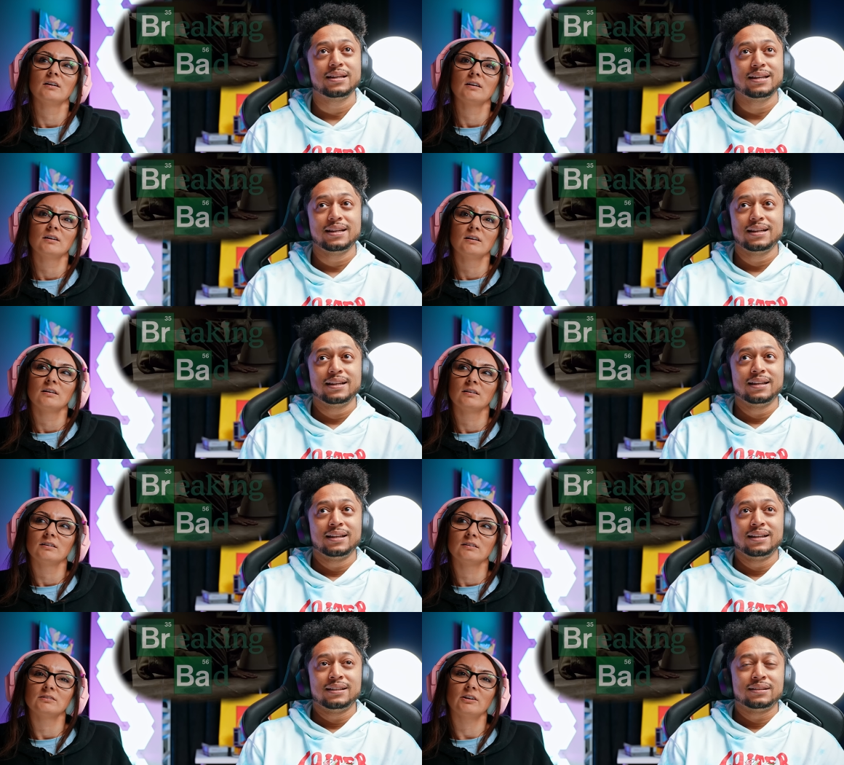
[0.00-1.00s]
Speaker 1: yeah
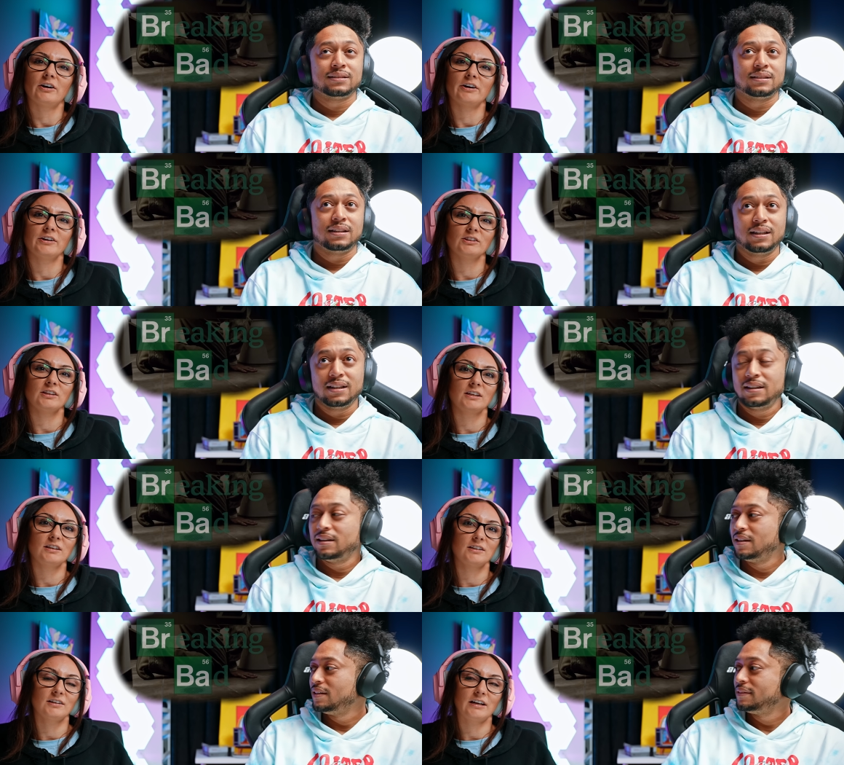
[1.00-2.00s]
not
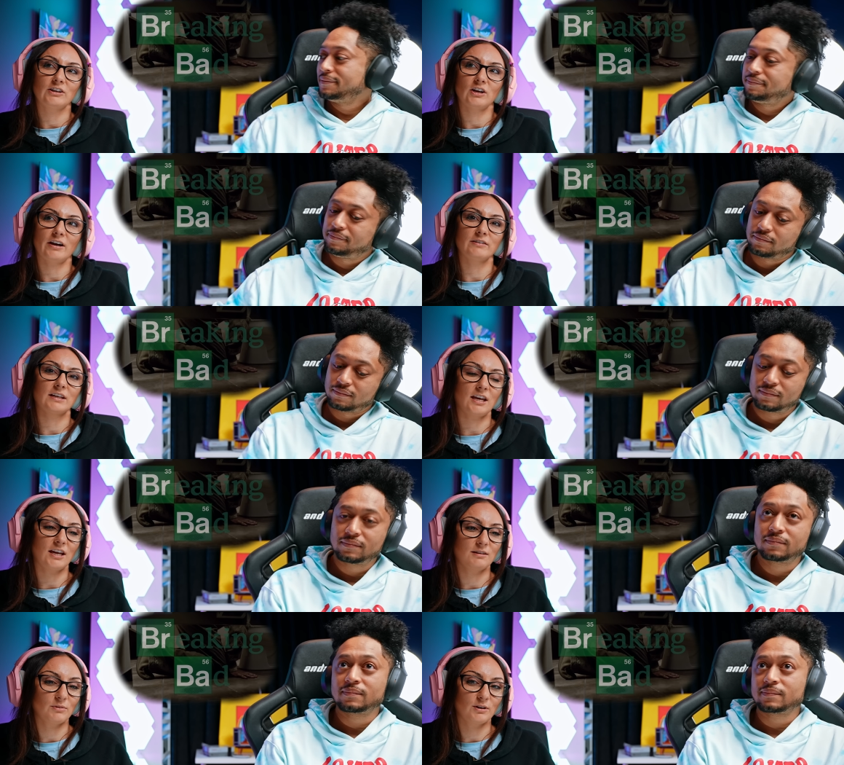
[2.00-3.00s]
only are you having
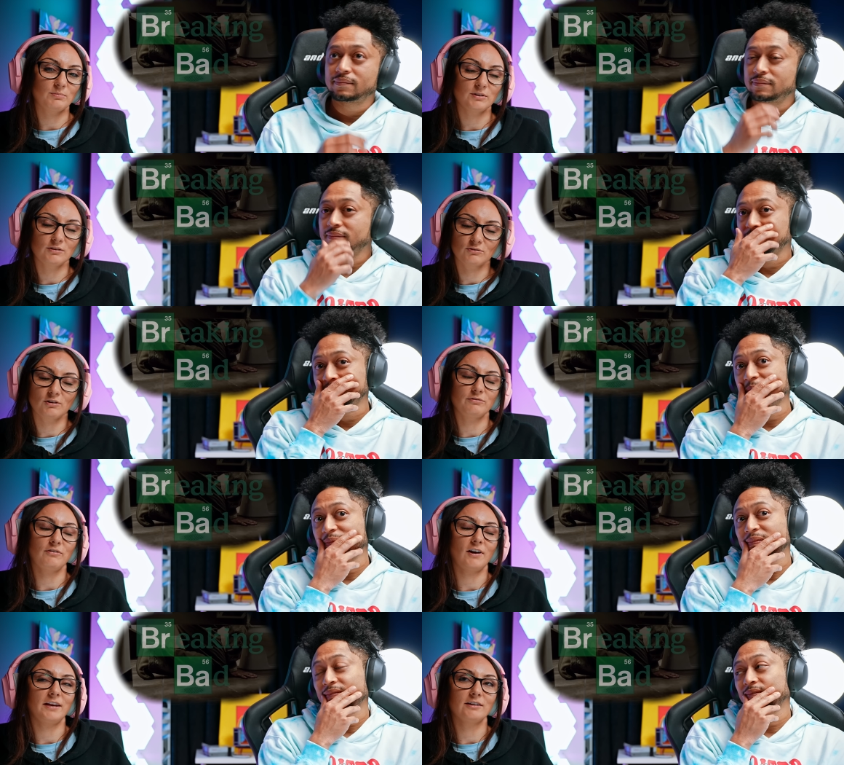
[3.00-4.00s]
chemo, but you've got
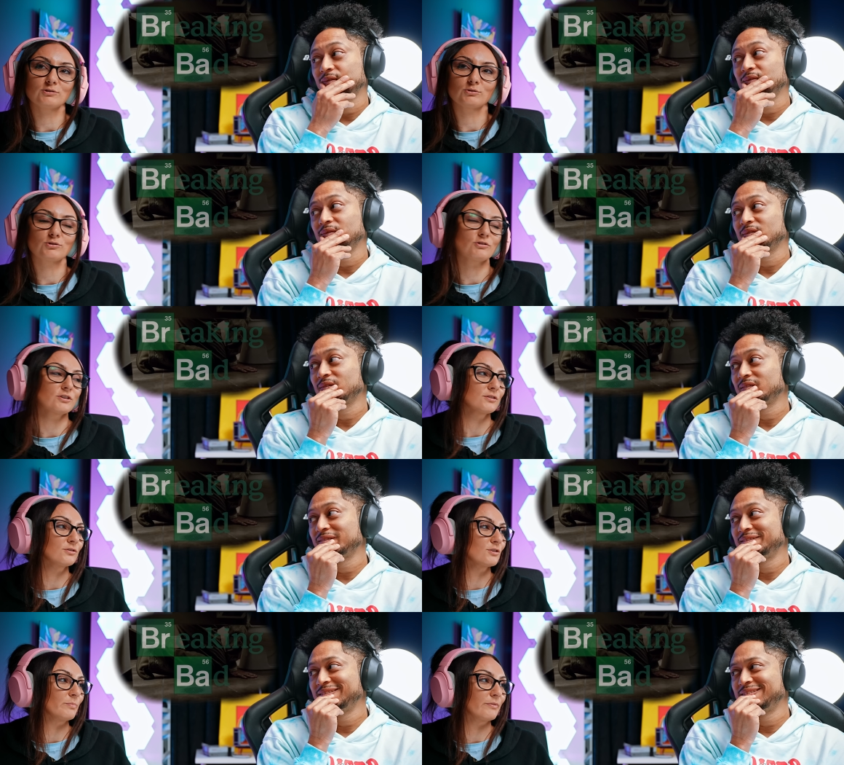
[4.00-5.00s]
financial stress on
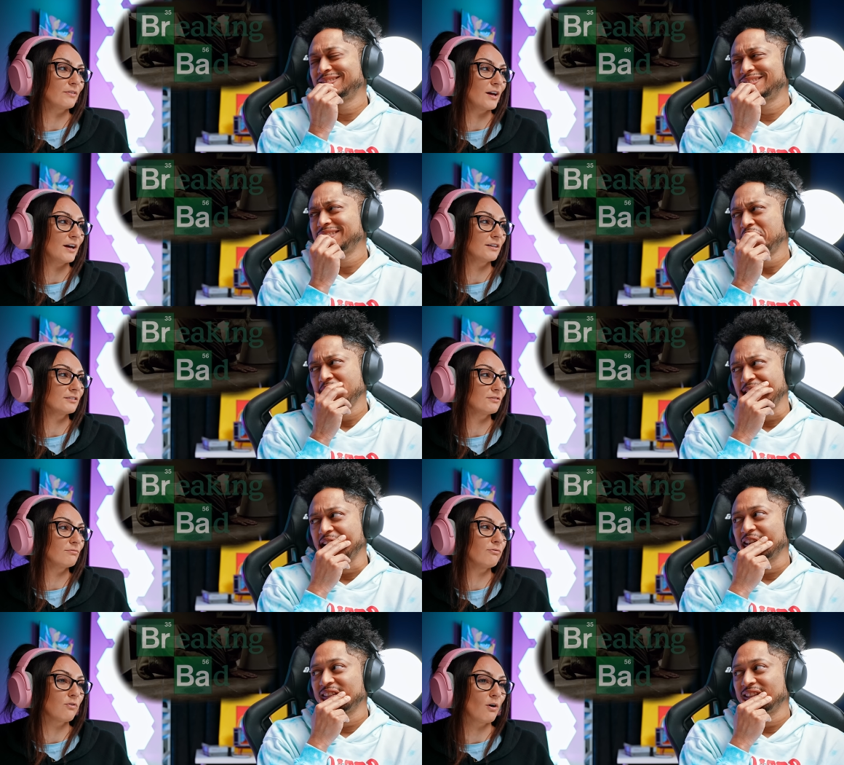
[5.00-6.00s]
top of that. Oh yeah,
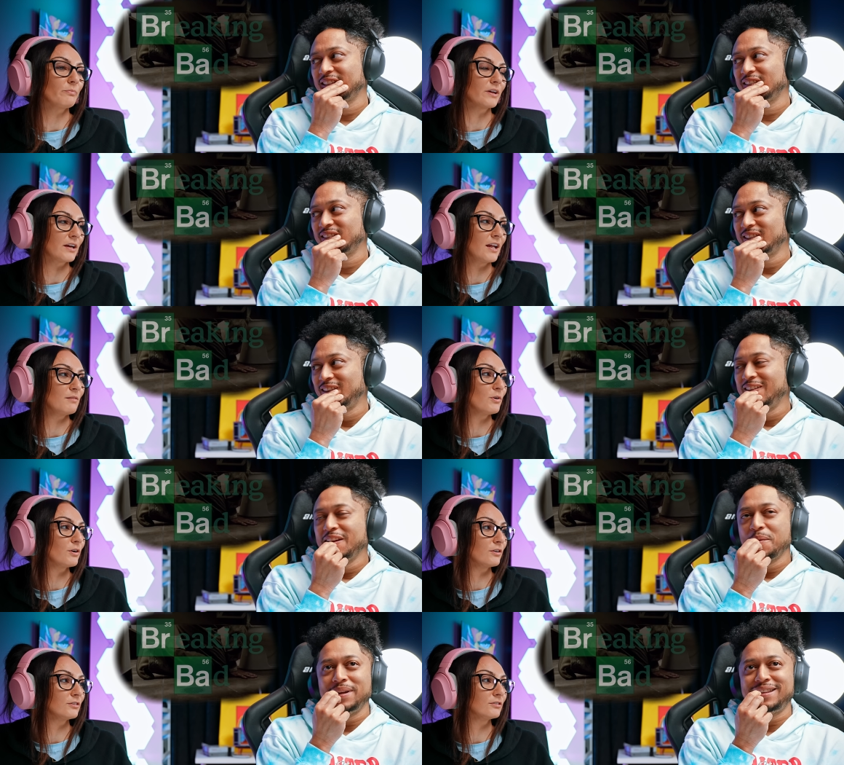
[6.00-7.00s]
from the chemo.
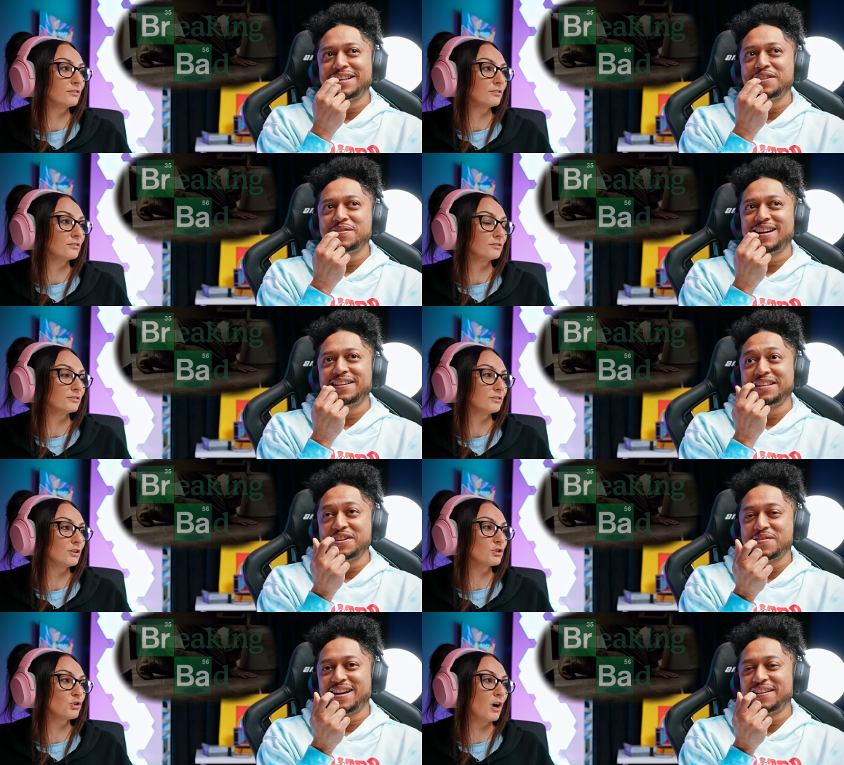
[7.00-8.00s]
But then you have then
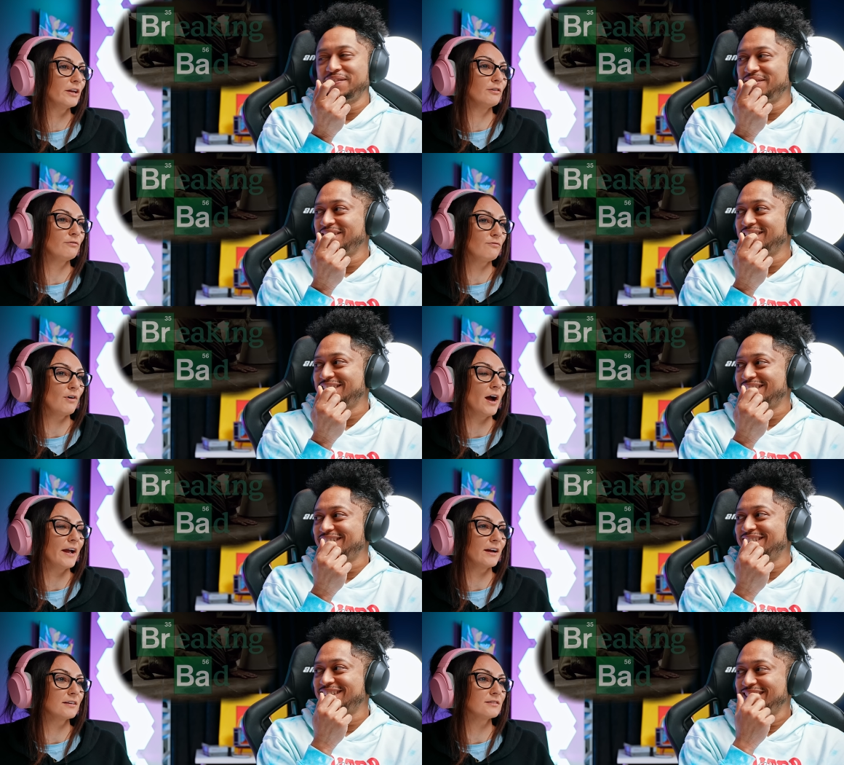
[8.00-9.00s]
you're you have, trying to
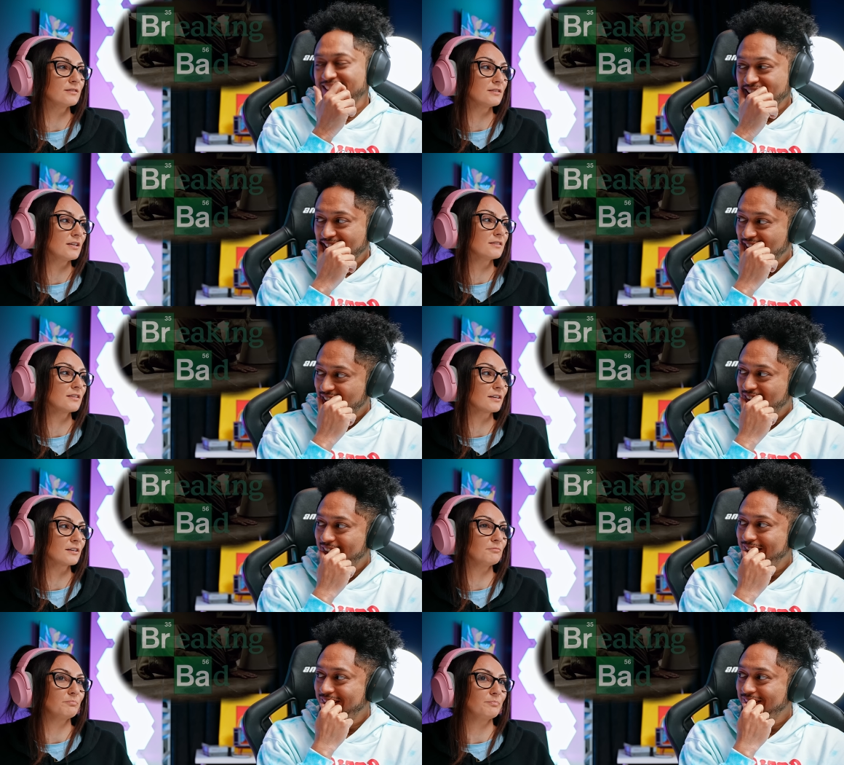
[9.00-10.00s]
fight a disease that can